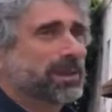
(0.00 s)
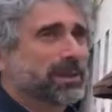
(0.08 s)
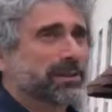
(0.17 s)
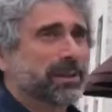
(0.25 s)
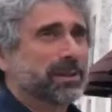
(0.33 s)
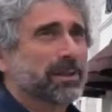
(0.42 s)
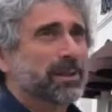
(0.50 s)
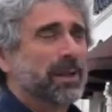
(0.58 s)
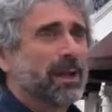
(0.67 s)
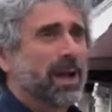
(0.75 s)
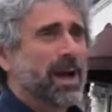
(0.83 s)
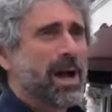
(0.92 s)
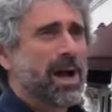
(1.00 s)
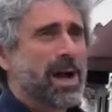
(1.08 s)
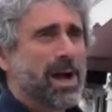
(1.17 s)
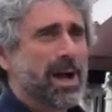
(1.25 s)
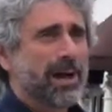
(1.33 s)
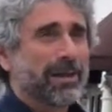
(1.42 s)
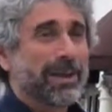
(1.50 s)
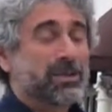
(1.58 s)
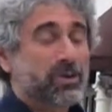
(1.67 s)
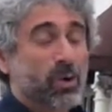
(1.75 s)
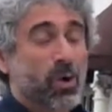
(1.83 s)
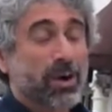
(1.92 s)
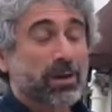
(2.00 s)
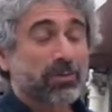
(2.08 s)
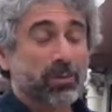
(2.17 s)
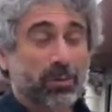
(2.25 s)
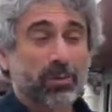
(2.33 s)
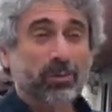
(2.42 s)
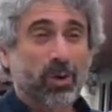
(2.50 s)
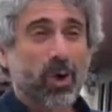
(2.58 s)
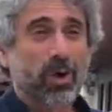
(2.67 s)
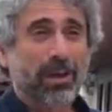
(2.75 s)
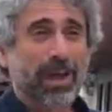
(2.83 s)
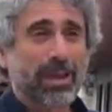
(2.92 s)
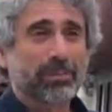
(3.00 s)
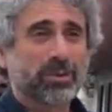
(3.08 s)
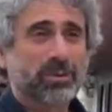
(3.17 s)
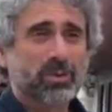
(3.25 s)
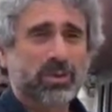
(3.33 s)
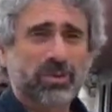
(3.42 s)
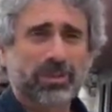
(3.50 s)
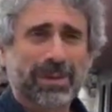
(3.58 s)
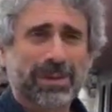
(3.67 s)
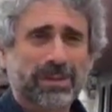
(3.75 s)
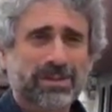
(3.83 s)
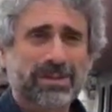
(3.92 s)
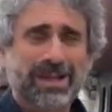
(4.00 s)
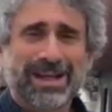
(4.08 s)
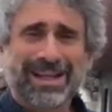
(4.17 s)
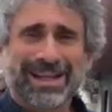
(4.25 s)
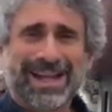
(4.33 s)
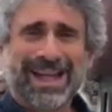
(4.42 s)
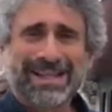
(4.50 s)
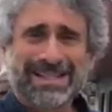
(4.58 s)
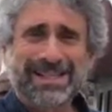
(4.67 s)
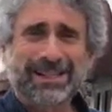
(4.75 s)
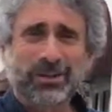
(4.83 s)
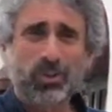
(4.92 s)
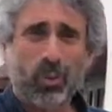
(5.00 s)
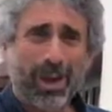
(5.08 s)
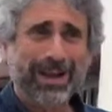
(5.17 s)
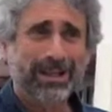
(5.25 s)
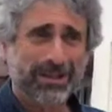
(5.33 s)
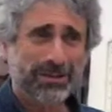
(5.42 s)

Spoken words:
building, historic for Coral Gables, which means 1920s.